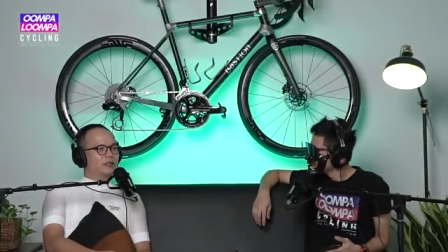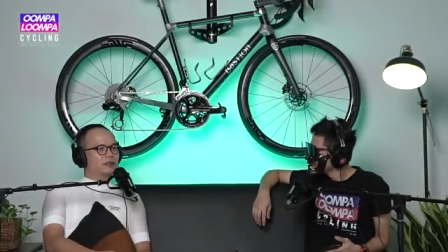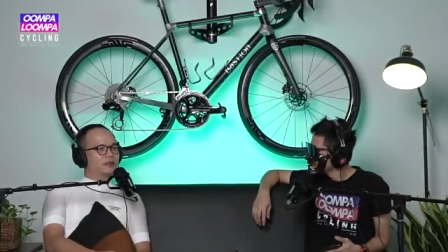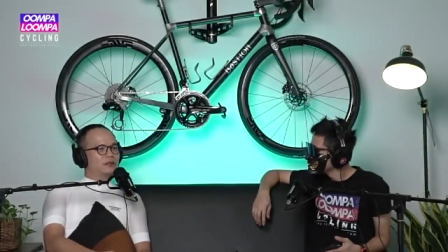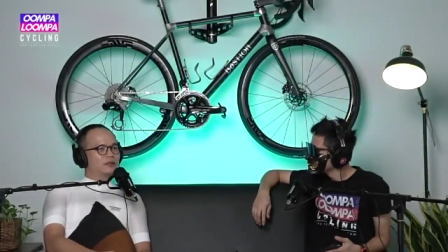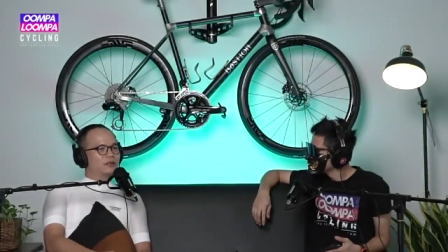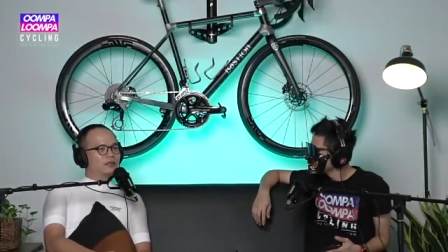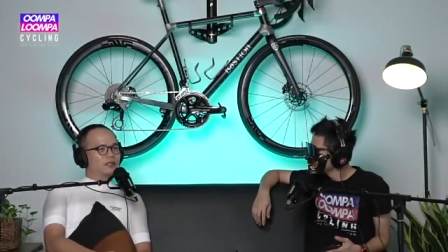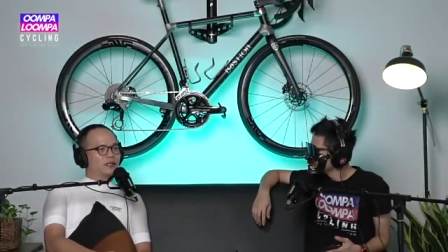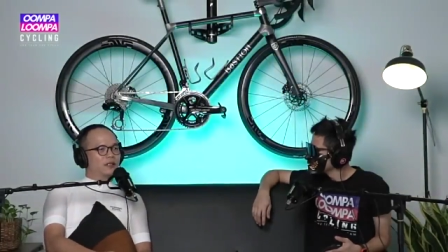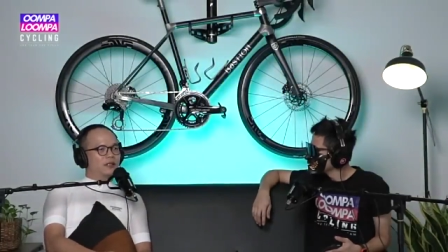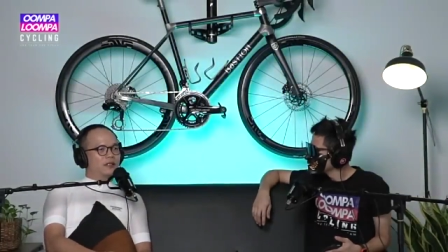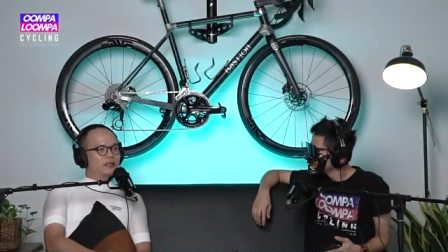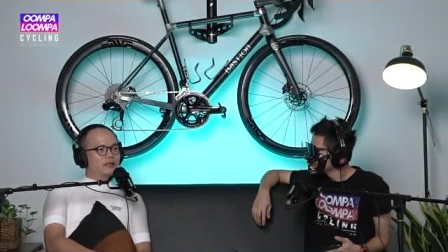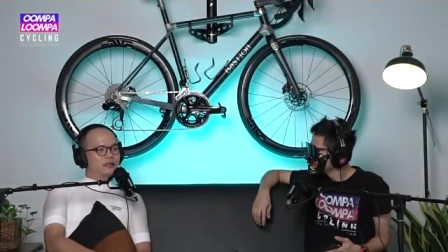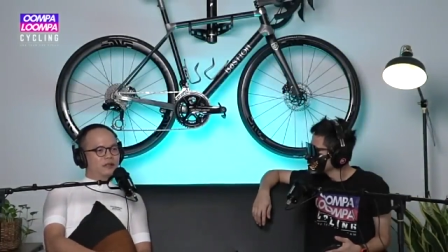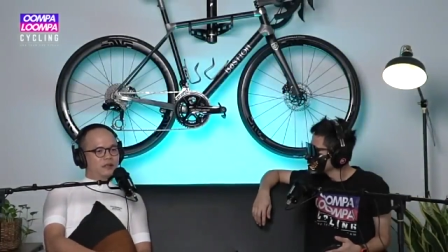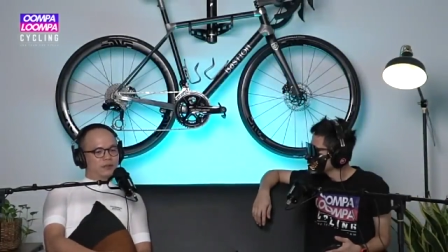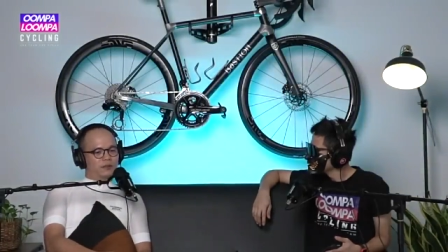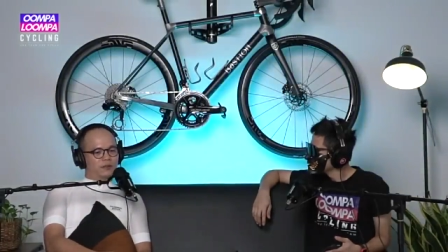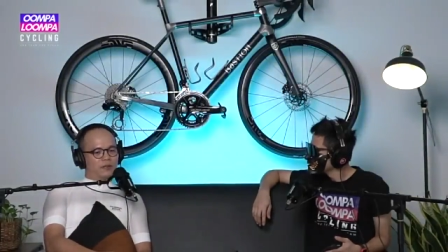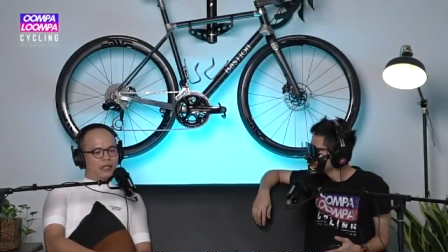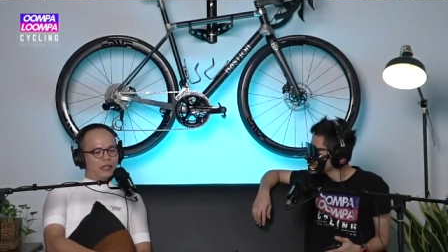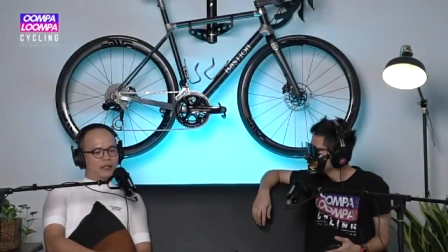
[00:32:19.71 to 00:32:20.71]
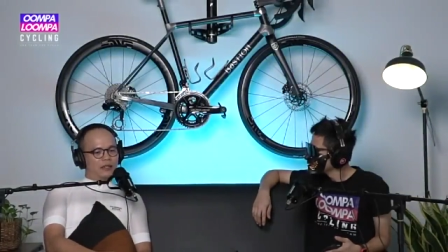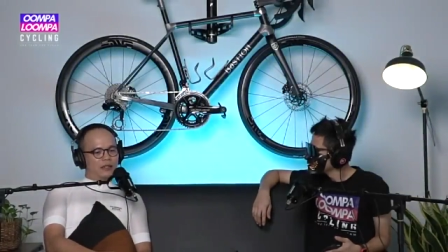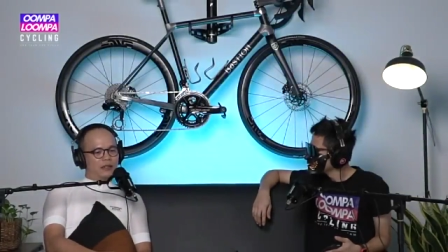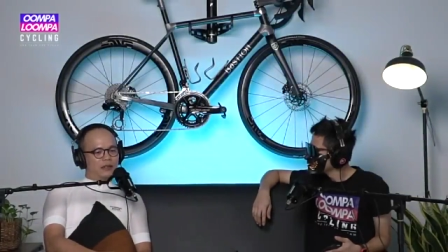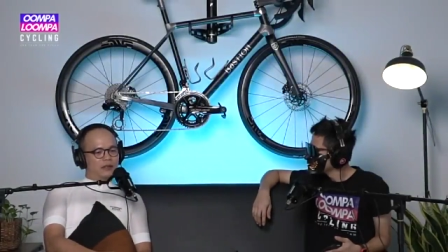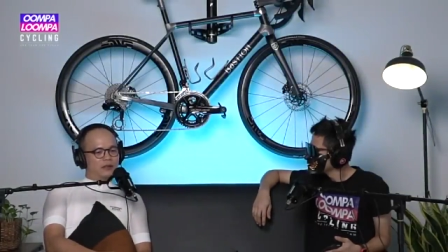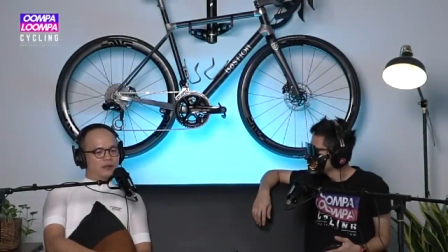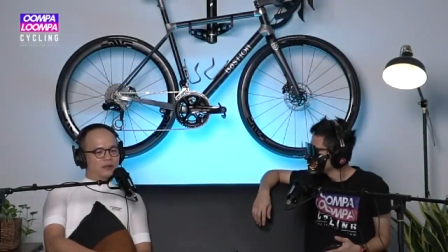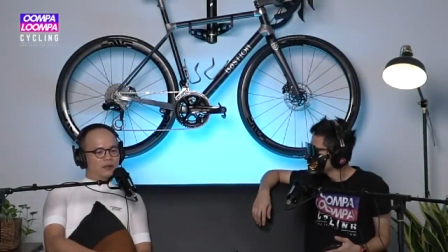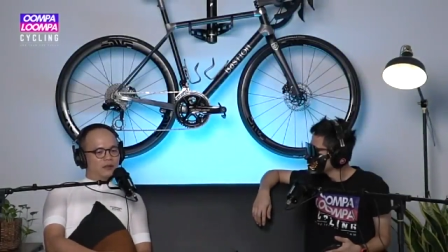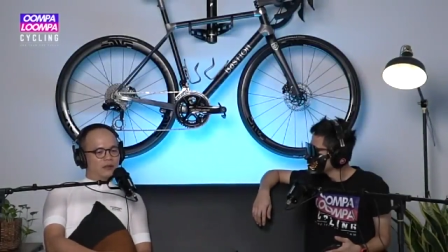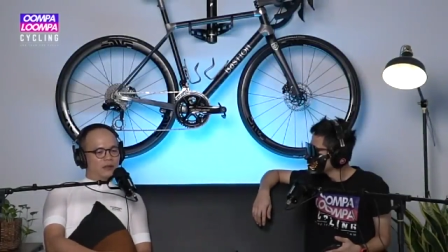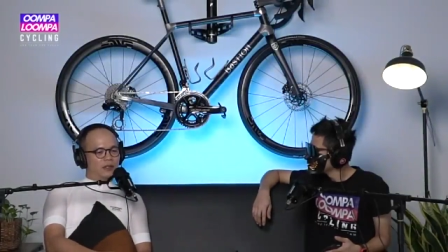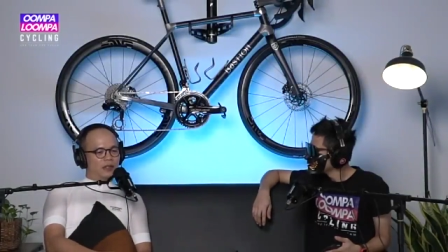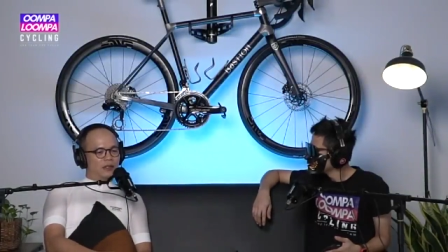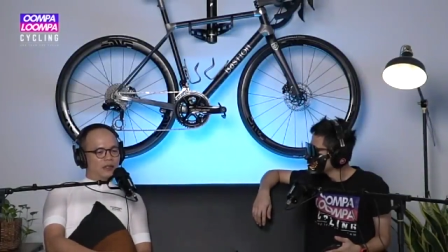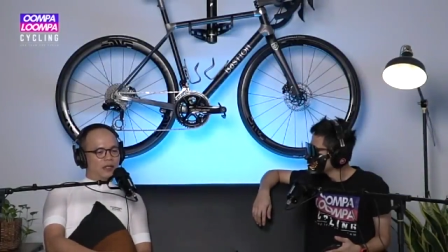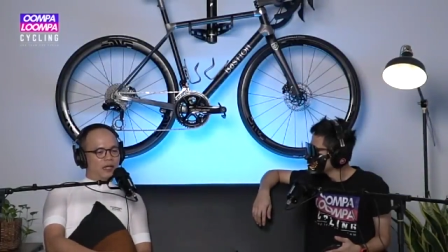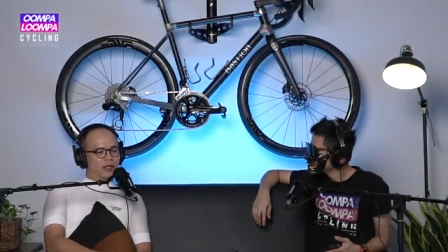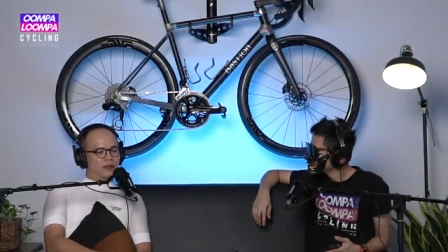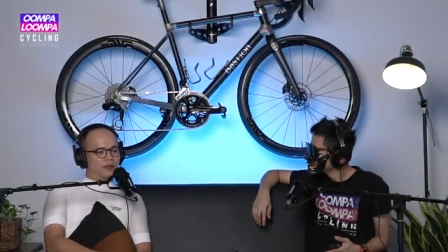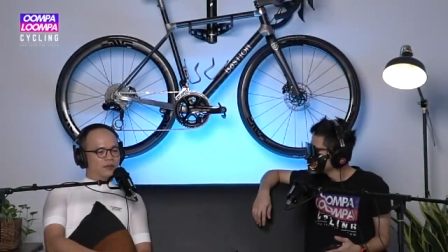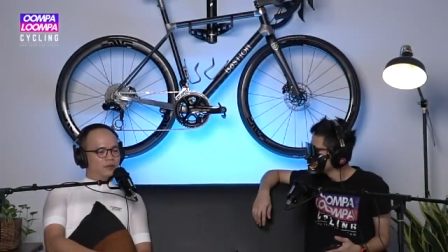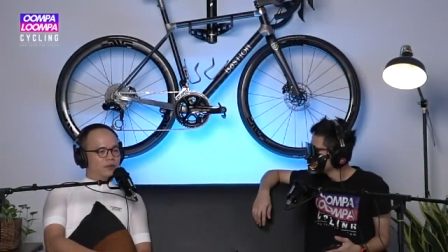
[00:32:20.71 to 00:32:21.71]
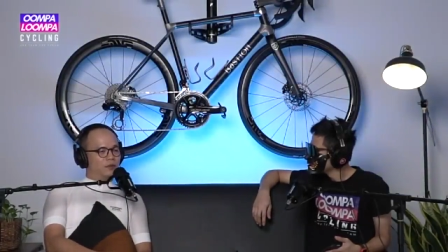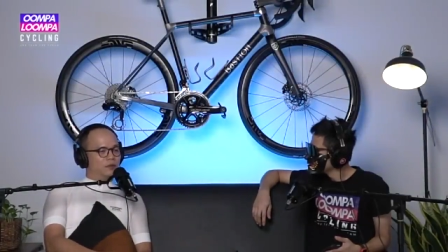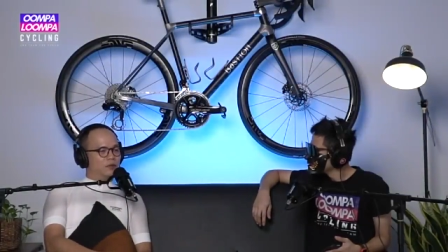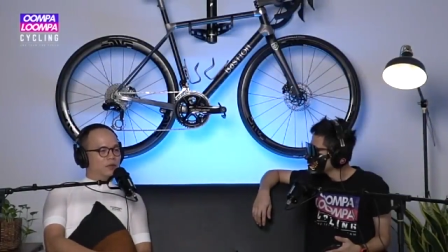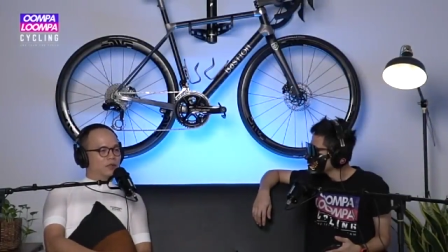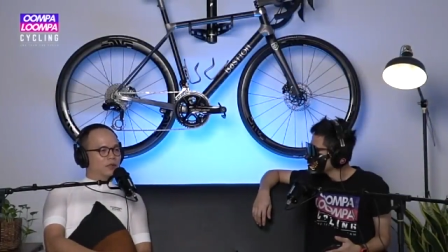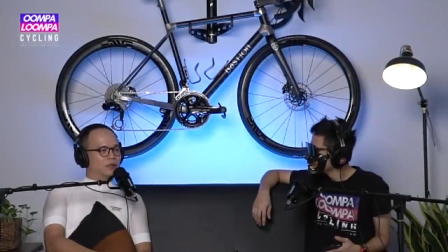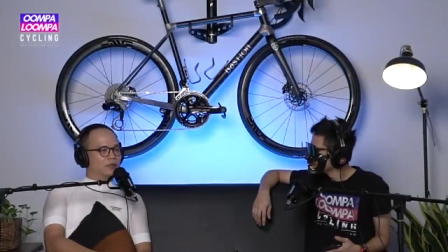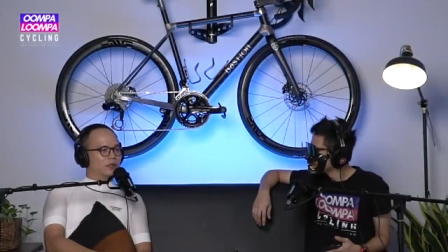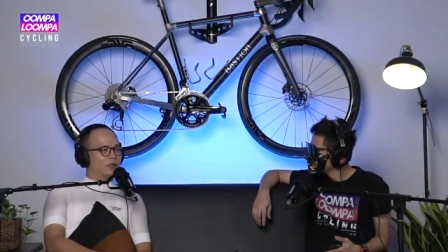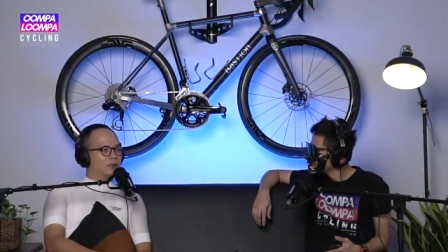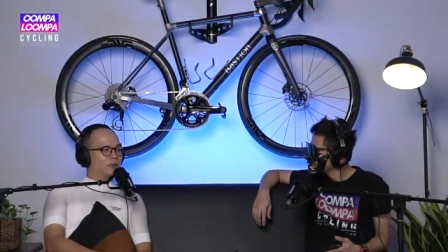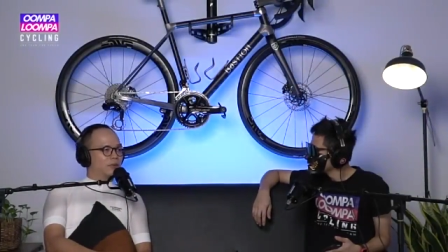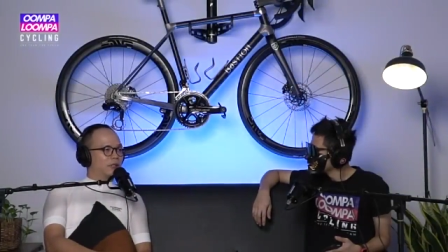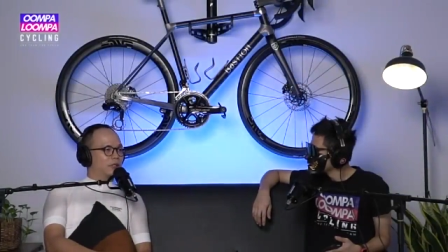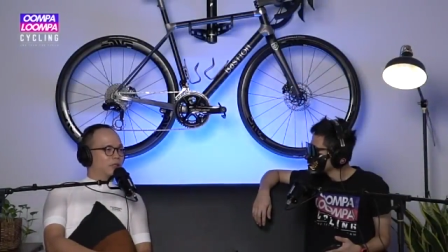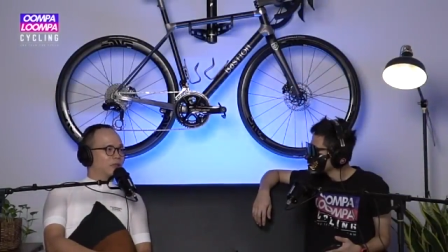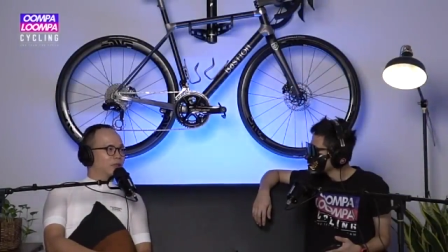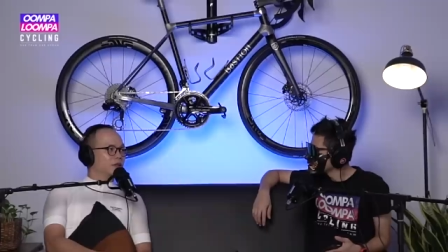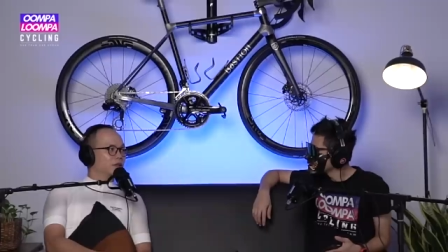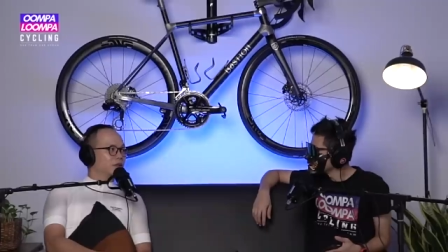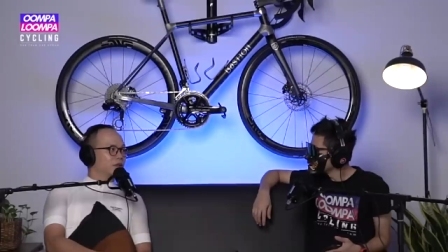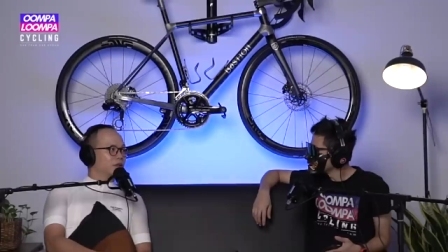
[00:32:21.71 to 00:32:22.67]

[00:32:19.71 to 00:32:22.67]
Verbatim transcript: It's, it's just riding. It's not like end of the world or something.